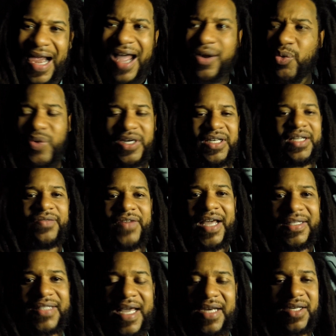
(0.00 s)
I don't want to live
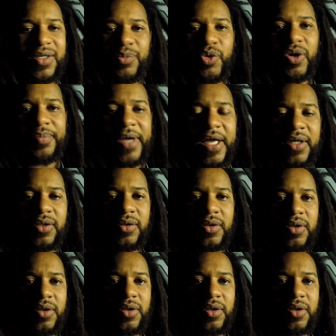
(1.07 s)
like that anymore, man.